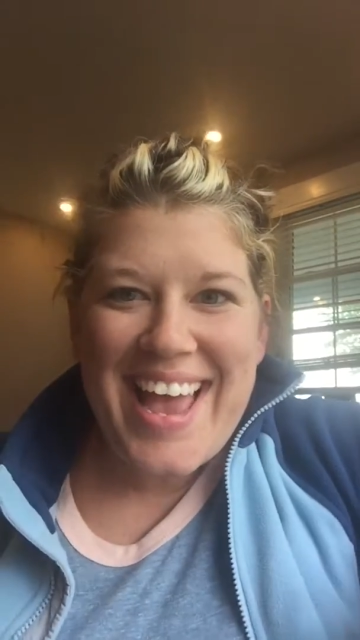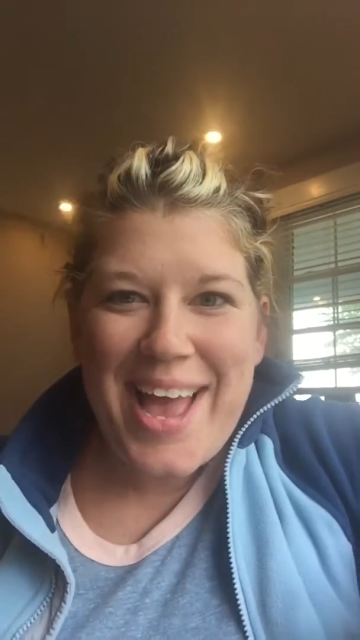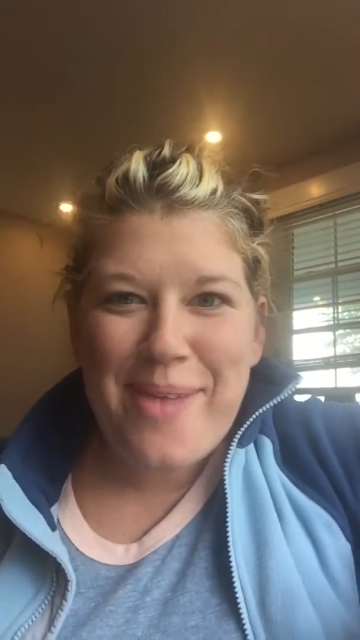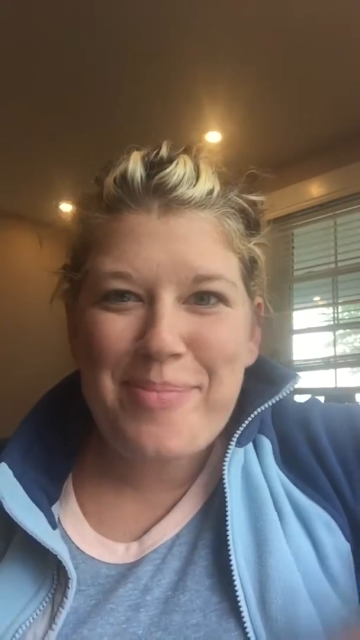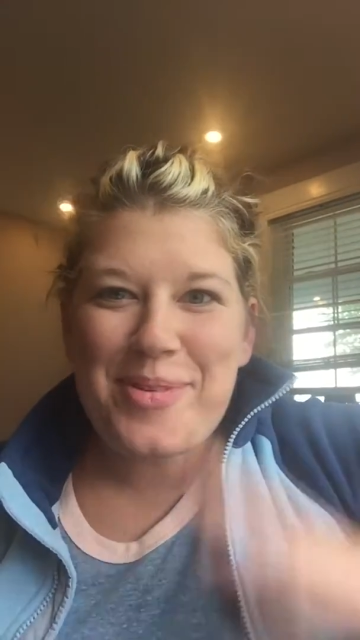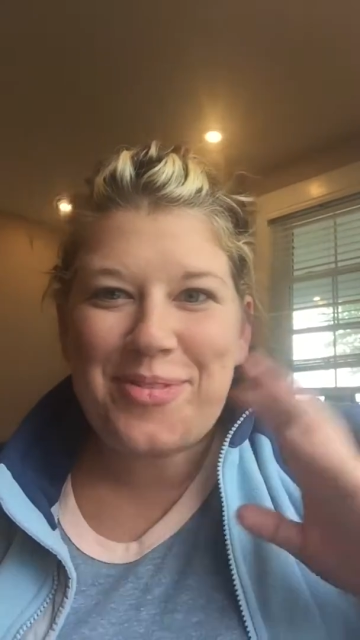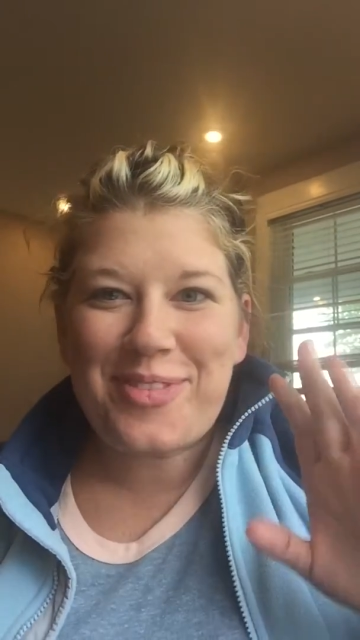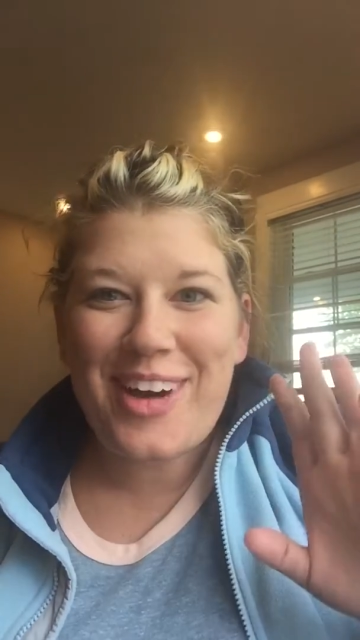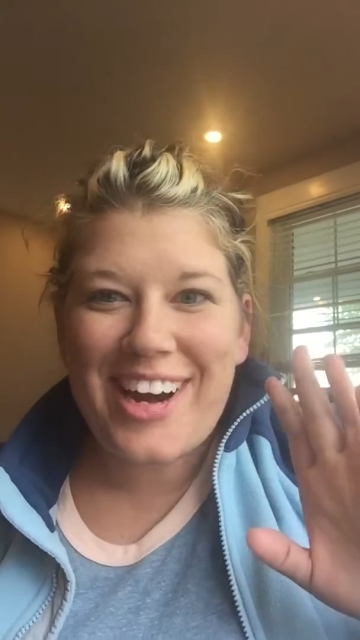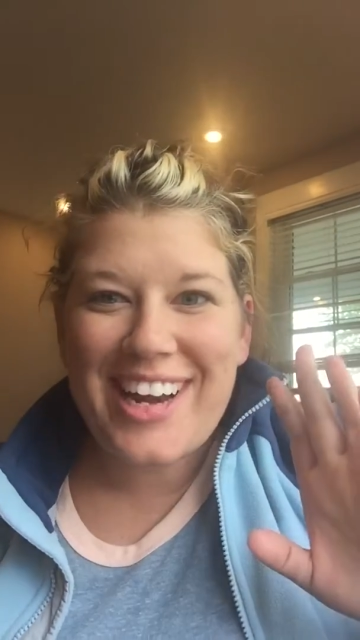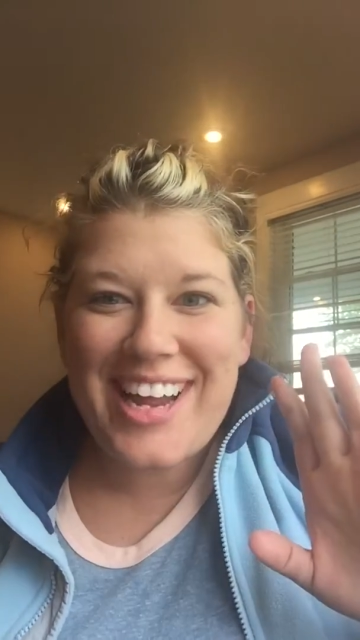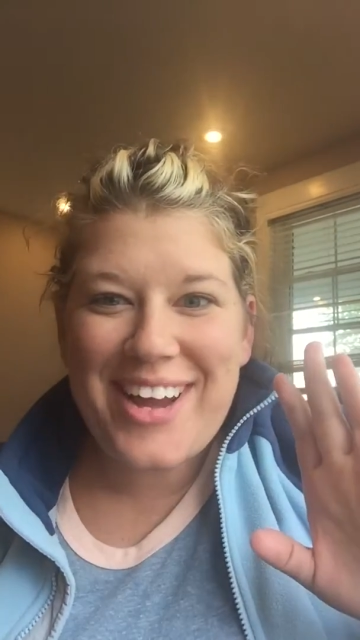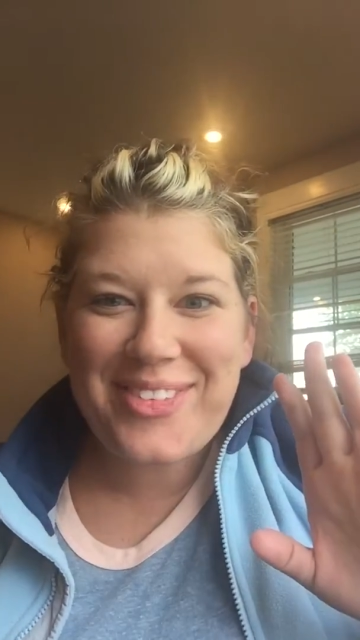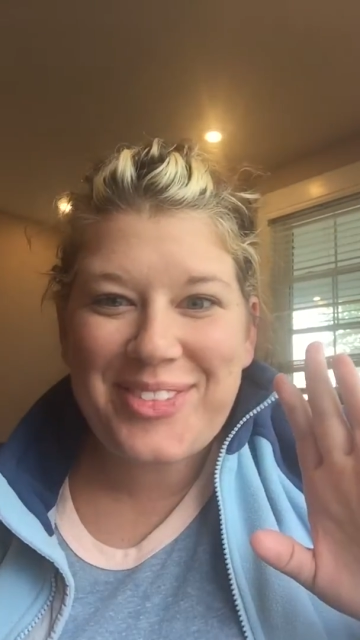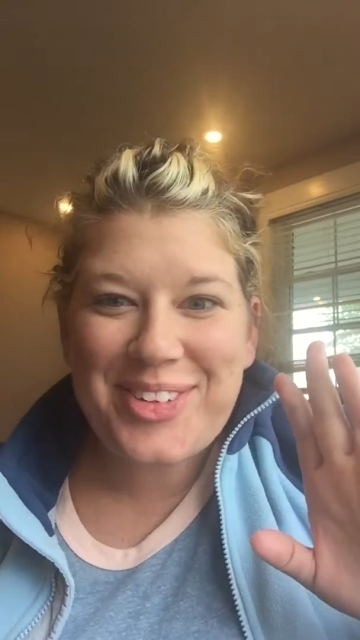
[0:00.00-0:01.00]
Happy
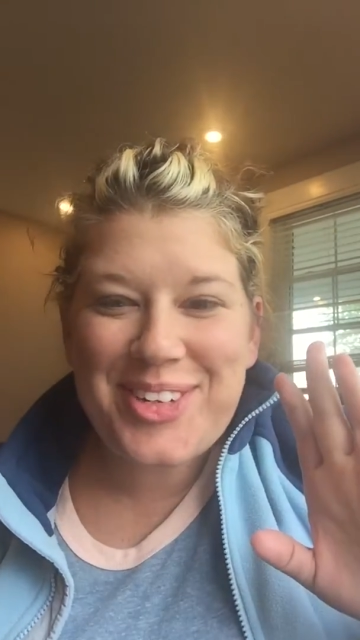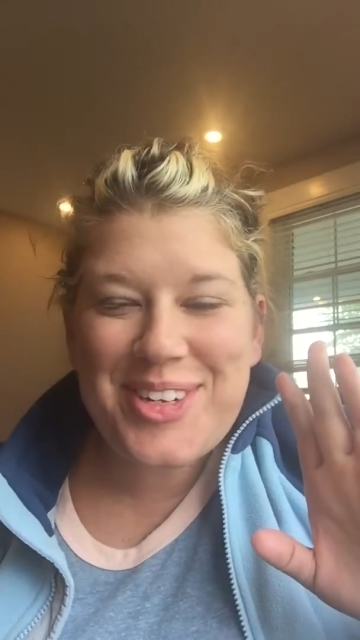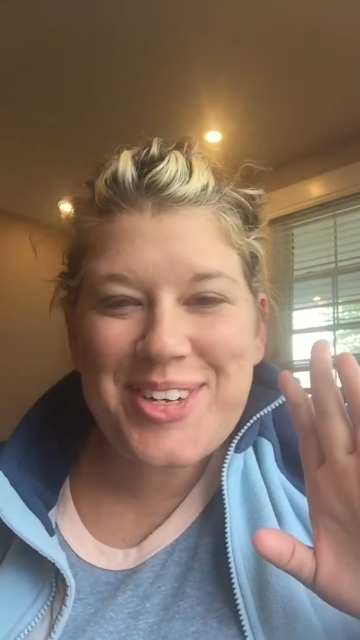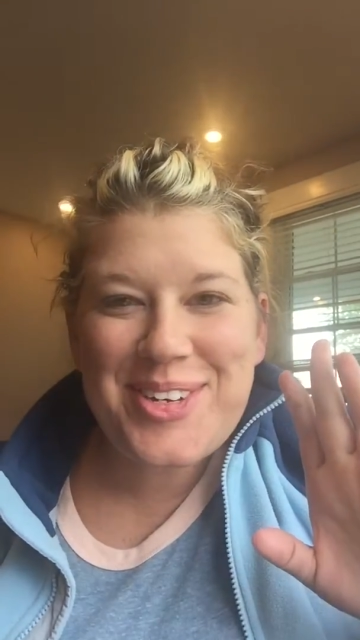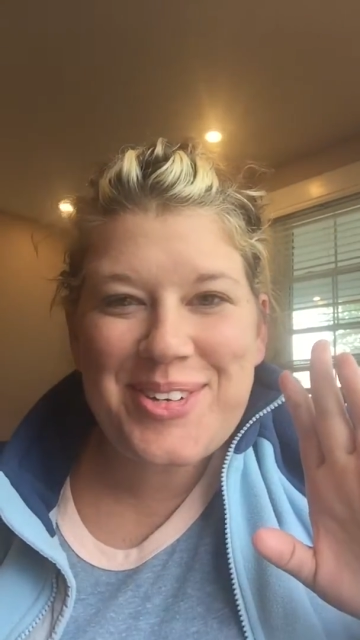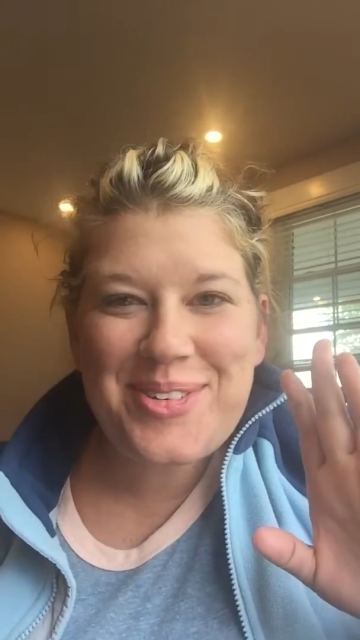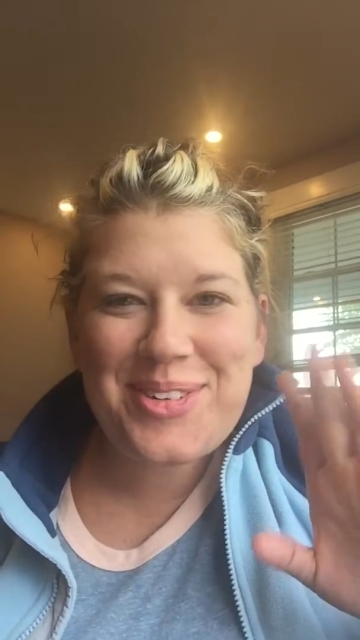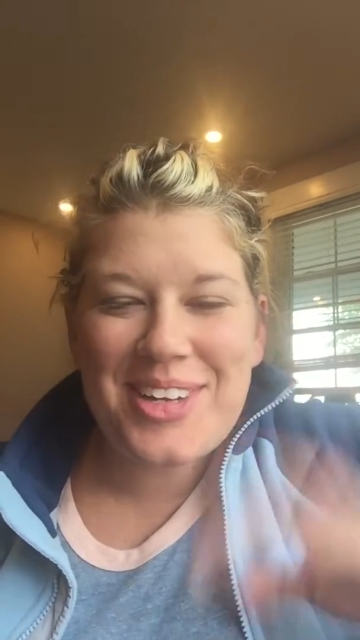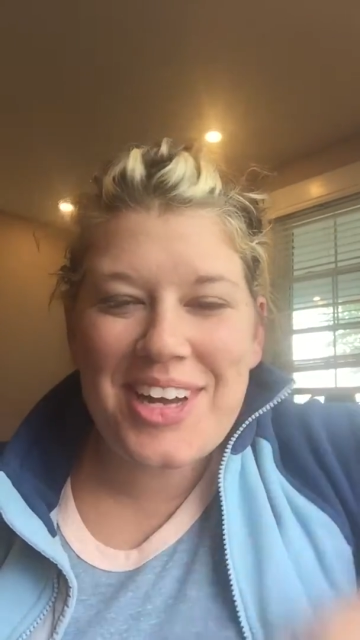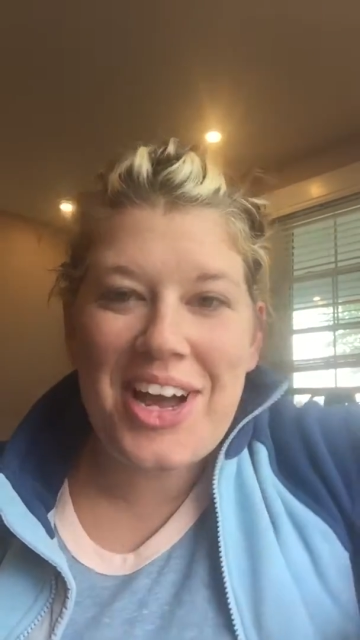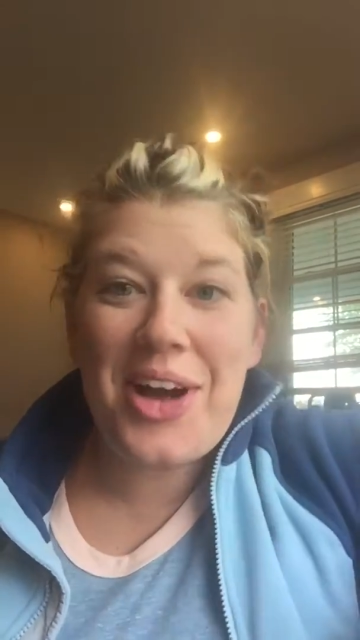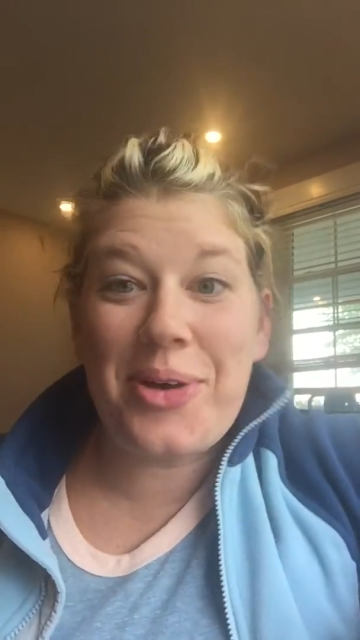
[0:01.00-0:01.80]
Friday afternoon.